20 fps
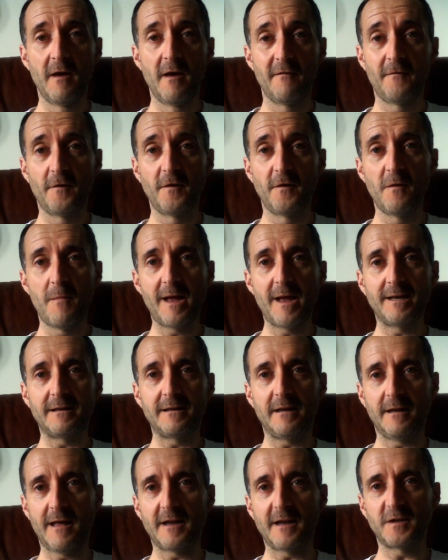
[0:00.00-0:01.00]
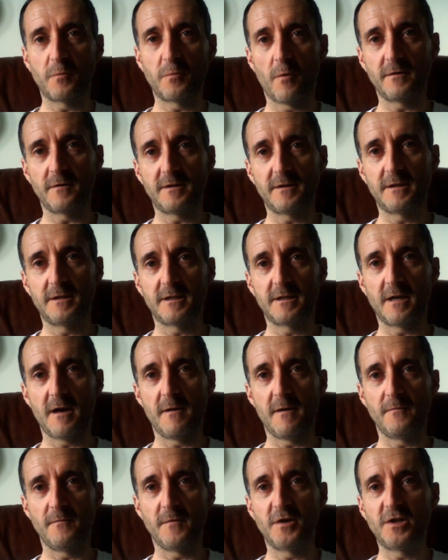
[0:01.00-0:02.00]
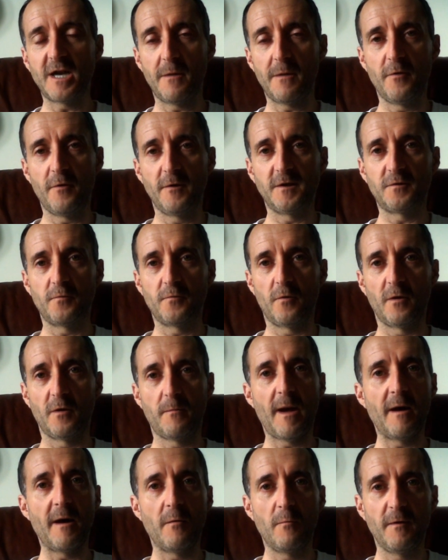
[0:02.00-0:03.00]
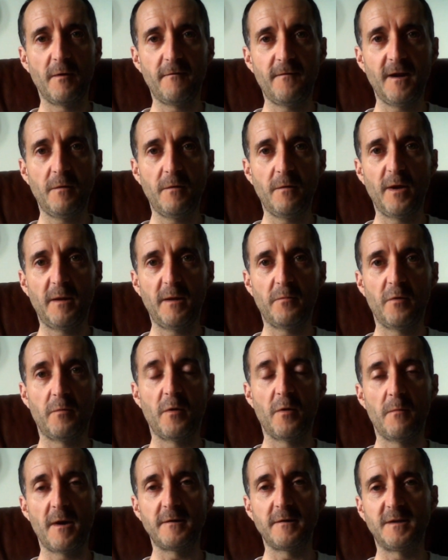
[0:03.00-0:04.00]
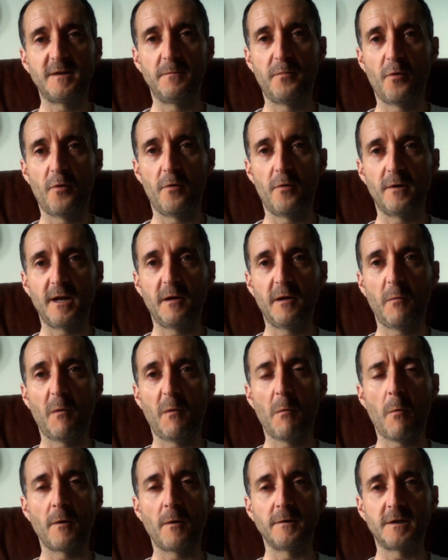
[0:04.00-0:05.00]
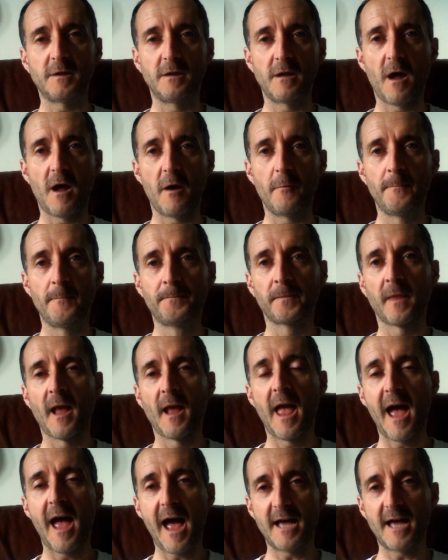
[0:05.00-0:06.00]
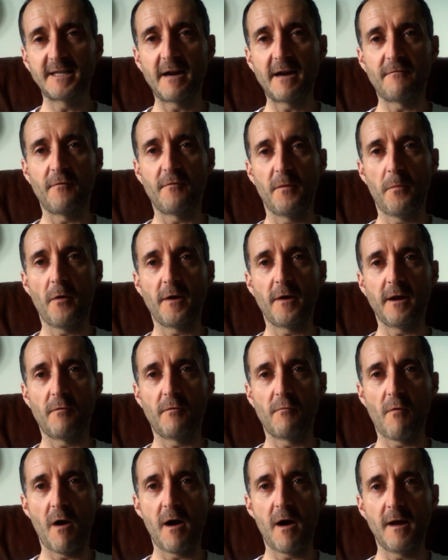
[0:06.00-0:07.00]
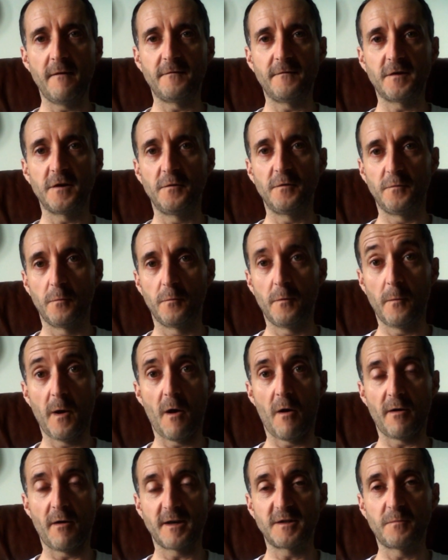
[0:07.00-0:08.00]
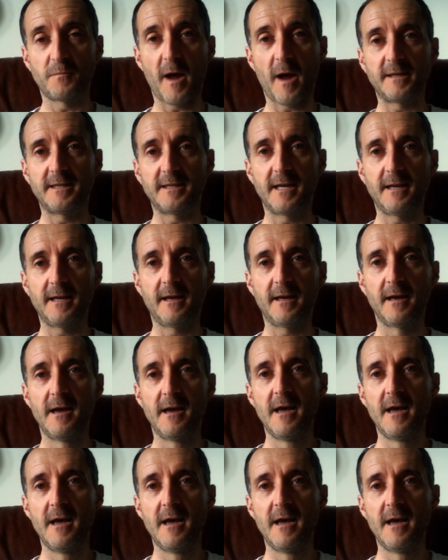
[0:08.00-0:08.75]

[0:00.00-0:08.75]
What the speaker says: Fundamentally, that's what the checkpoints are all about. We feed people, but most importantly, we want to know, has everybody arrived who we are expecting?